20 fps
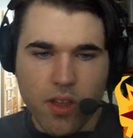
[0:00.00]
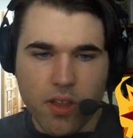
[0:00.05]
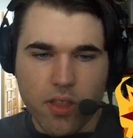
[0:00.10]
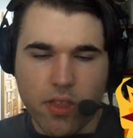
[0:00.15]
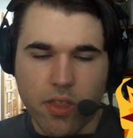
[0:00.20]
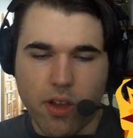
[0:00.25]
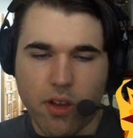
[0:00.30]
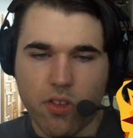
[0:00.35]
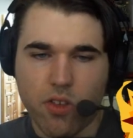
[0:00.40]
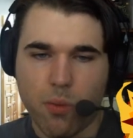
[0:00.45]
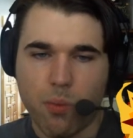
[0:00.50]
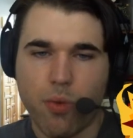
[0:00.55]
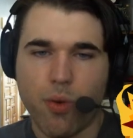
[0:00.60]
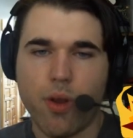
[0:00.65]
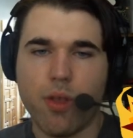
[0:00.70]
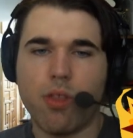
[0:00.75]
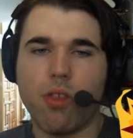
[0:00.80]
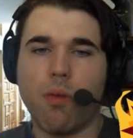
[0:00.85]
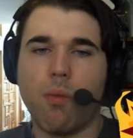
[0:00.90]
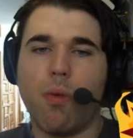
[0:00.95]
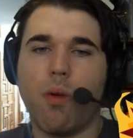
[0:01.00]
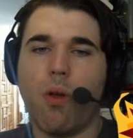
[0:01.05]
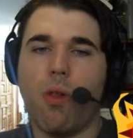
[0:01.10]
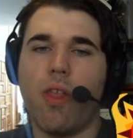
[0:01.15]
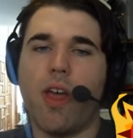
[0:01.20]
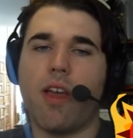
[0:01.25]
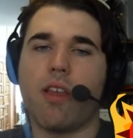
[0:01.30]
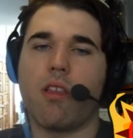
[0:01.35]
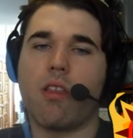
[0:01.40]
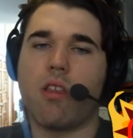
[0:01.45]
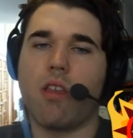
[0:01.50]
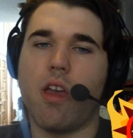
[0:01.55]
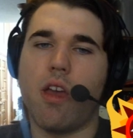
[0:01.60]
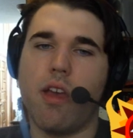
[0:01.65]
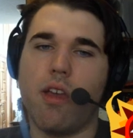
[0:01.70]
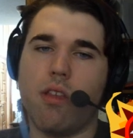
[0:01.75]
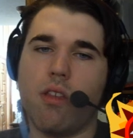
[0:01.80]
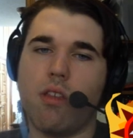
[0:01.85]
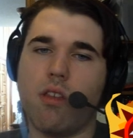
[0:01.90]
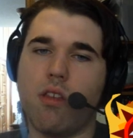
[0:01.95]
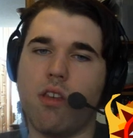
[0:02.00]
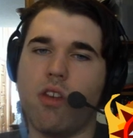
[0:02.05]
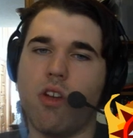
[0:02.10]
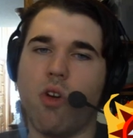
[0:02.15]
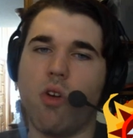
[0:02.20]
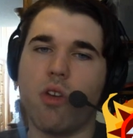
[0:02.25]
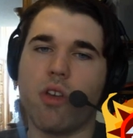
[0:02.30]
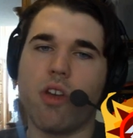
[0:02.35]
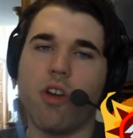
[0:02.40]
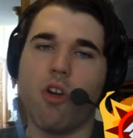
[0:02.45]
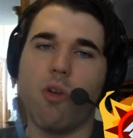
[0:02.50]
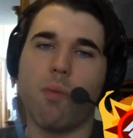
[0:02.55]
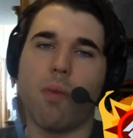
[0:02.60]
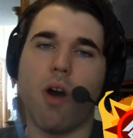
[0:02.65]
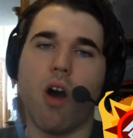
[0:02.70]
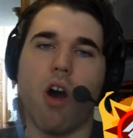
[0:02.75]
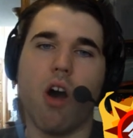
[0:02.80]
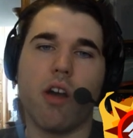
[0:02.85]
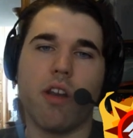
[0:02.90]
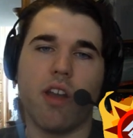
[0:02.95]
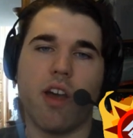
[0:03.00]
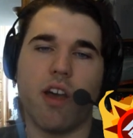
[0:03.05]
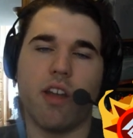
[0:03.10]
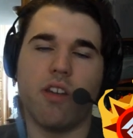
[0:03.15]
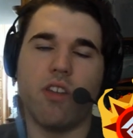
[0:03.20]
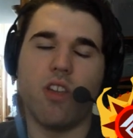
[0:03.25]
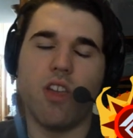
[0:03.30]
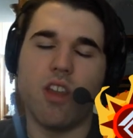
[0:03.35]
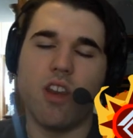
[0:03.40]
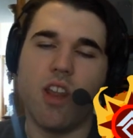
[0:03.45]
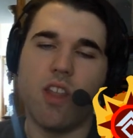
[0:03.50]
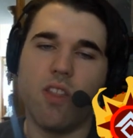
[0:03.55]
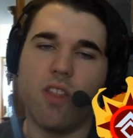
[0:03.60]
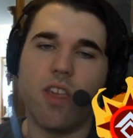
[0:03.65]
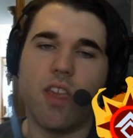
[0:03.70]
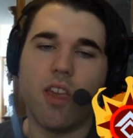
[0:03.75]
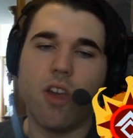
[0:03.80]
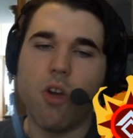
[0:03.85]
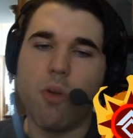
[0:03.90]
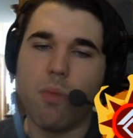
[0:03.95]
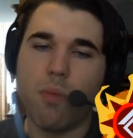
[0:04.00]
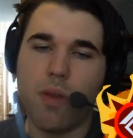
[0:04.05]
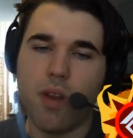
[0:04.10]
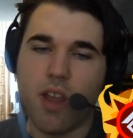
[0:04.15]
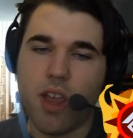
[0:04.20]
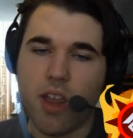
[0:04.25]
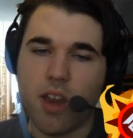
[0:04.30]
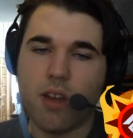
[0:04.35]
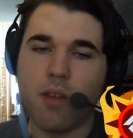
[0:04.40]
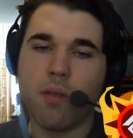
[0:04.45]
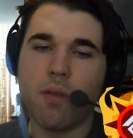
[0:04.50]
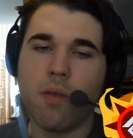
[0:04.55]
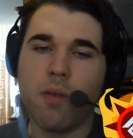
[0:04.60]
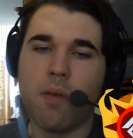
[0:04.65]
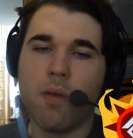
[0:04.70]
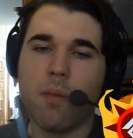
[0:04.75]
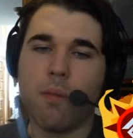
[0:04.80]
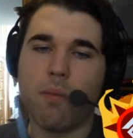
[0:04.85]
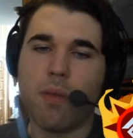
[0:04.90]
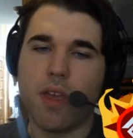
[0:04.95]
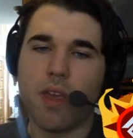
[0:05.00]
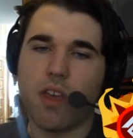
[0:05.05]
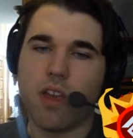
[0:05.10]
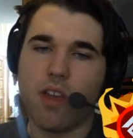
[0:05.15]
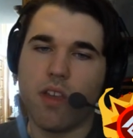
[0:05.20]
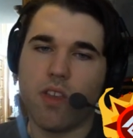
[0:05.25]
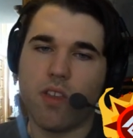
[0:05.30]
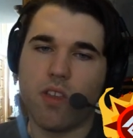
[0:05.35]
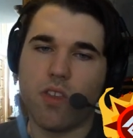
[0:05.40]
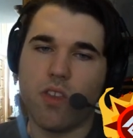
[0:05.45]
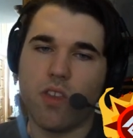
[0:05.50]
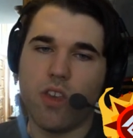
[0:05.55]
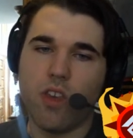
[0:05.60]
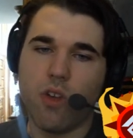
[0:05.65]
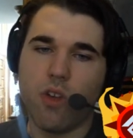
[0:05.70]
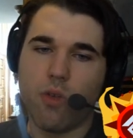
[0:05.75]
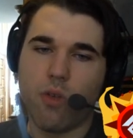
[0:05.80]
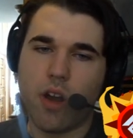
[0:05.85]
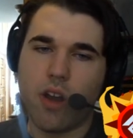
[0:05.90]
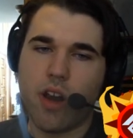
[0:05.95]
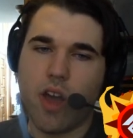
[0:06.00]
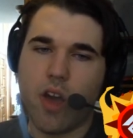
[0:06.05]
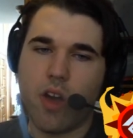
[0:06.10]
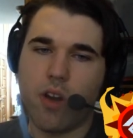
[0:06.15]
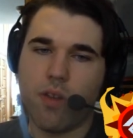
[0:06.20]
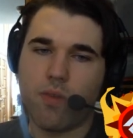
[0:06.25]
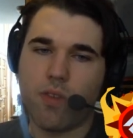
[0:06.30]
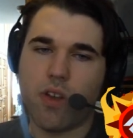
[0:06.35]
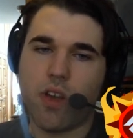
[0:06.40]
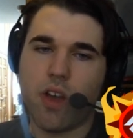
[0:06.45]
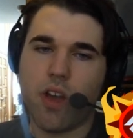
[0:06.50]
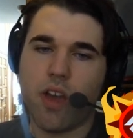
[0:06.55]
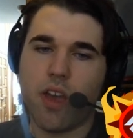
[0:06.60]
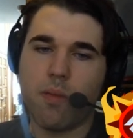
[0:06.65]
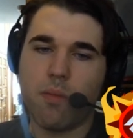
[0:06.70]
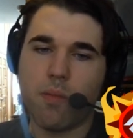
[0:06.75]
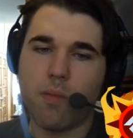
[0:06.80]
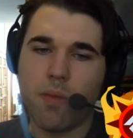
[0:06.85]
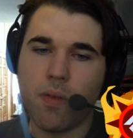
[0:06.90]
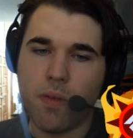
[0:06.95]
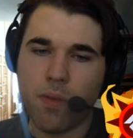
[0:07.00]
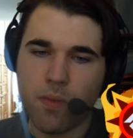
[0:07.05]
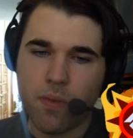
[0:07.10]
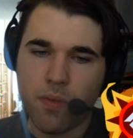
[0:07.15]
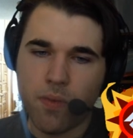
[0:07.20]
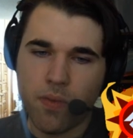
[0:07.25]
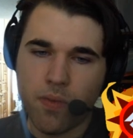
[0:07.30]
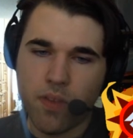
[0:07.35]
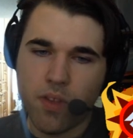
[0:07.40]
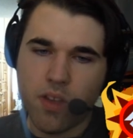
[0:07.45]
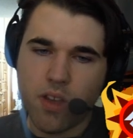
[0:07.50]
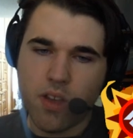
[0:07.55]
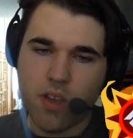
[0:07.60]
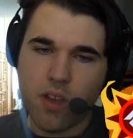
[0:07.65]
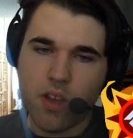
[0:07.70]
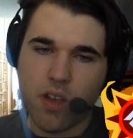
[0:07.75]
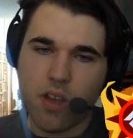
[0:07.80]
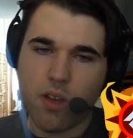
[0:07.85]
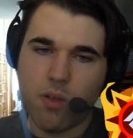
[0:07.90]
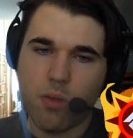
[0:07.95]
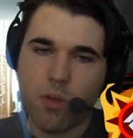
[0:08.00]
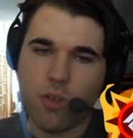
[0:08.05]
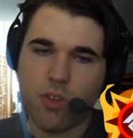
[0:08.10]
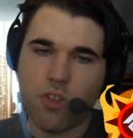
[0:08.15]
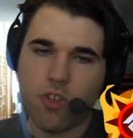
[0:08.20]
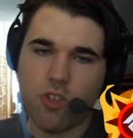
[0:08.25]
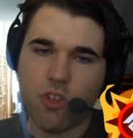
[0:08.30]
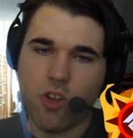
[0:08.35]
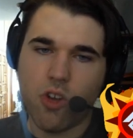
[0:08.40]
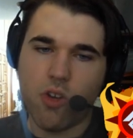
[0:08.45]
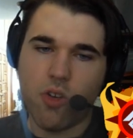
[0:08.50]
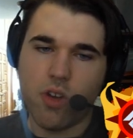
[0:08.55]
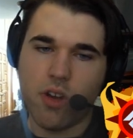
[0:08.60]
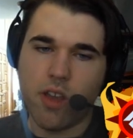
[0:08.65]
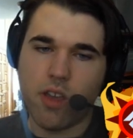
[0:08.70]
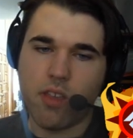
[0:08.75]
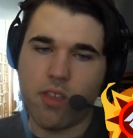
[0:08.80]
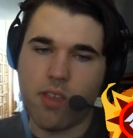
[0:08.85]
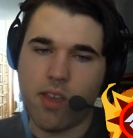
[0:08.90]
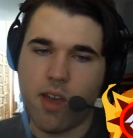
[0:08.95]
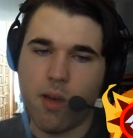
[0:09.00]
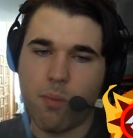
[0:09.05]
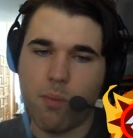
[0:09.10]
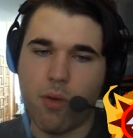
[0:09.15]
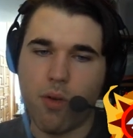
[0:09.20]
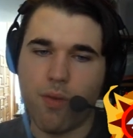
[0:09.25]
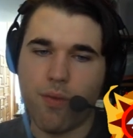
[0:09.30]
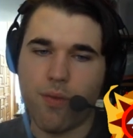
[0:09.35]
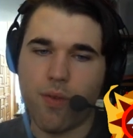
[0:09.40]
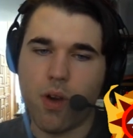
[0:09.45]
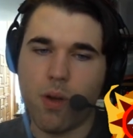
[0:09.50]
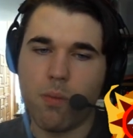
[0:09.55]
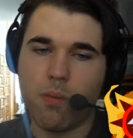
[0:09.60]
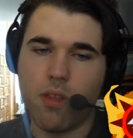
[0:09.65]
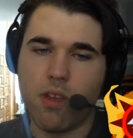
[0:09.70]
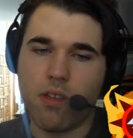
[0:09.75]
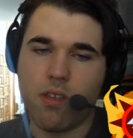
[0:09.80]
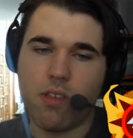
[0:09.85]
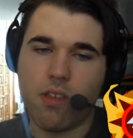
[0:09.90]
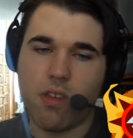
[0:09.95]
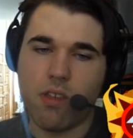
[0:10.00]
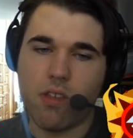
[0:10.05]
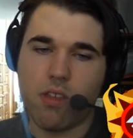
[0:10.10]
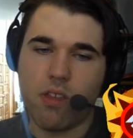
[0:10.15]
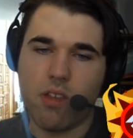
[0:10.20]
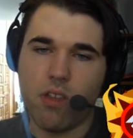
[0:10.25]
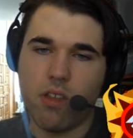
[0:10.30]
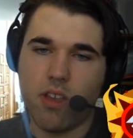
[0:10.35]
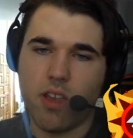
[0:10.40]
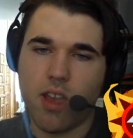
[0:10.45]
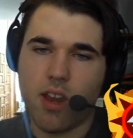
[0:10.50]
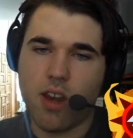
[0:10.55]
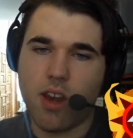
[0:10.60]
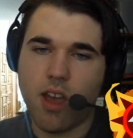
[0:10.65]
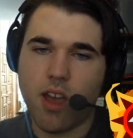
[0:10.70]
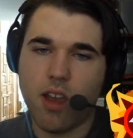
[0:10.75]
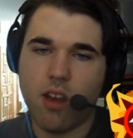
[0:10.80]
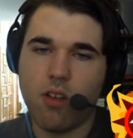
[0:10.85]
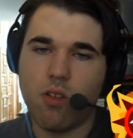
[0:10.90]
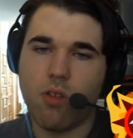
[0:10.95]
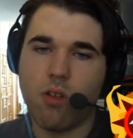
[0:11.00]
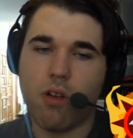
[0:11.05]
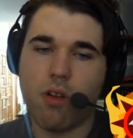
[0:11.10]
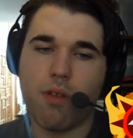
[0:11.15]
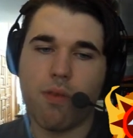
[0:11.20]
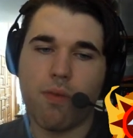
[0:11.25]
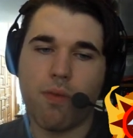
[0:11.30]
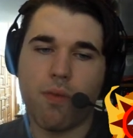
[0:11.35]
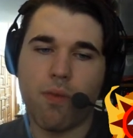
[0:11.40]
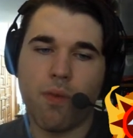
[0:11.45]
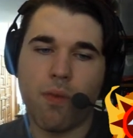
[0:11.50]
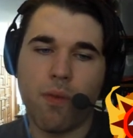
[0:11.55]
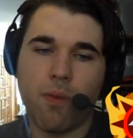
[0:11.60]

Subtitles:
There's a principle that says don't go pawn hunting in the opening because you run out of time. I will show an example from the Sicilian Najdorf.